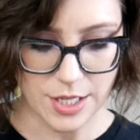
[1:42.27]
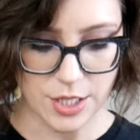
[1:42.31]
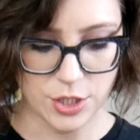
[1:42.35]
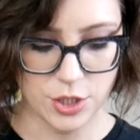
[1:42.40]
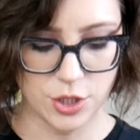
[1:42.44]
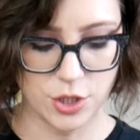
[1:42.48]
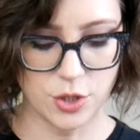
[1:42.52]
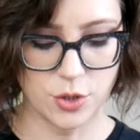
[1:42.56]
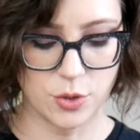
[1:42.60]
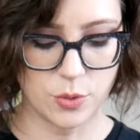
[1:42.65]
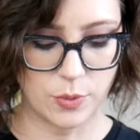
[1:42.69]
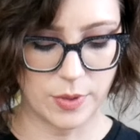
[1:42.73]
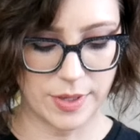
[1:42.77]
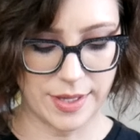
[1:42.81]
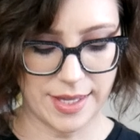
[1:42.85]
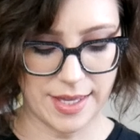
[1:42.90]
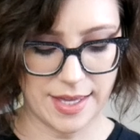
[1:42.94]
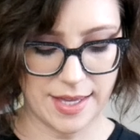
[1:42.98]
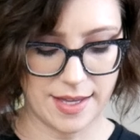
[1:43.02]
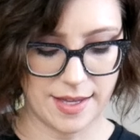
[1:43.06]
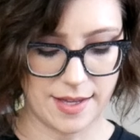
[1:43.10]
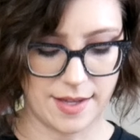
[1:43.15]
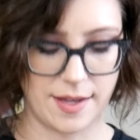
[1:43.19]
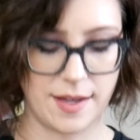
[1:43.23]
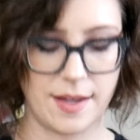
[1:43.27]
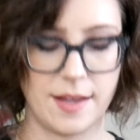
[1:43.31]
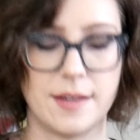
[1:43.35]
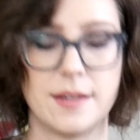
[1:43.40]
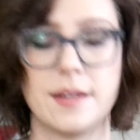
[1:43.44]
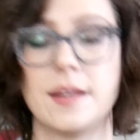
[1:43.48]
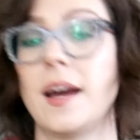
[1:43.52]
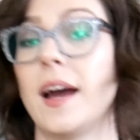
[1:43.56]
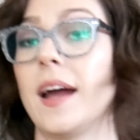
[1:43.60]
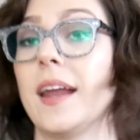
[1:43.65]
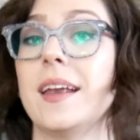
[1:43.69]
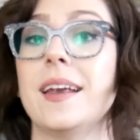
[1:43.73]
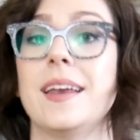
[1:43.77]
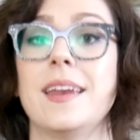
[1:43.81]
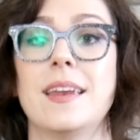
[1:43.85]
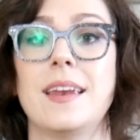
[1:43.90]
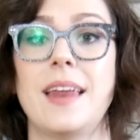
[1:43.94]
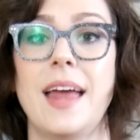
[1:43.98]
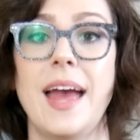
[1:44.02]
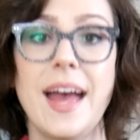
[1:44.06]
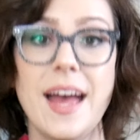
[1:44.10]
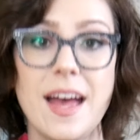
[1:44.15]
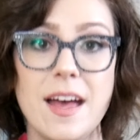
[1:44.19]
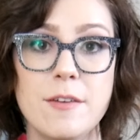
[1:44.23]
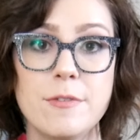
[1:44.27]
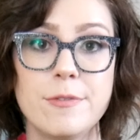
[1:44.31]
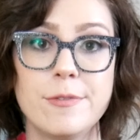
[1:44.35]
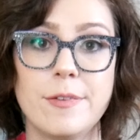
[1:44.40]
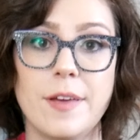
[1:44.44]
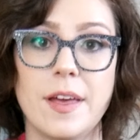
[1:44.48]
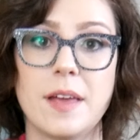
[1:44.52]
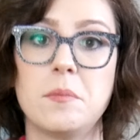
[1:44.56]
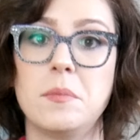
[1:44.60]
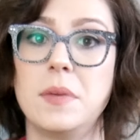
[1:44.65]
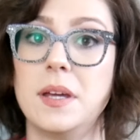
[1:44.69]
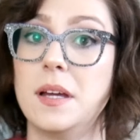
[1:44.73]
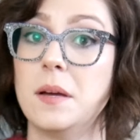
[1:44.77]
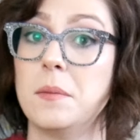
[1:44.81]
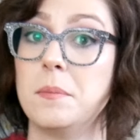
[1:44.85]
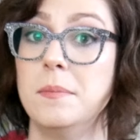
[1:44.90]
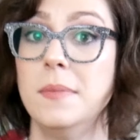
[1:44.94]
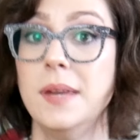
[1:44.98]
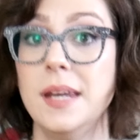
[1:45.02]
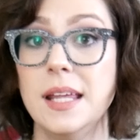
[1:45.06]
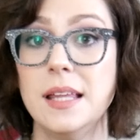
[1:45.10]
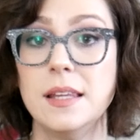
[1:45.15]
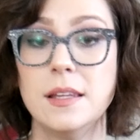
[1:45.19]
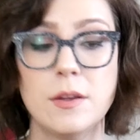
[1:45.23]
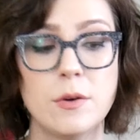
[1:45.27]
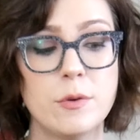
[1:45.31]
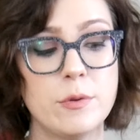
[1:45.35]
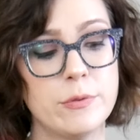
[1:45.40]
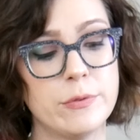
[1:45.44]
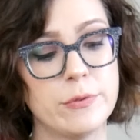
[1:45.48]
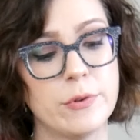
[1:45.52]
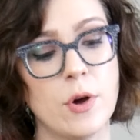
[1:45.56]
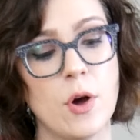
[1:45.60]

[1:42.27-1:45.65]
You can cut it in half and make a mini loaf,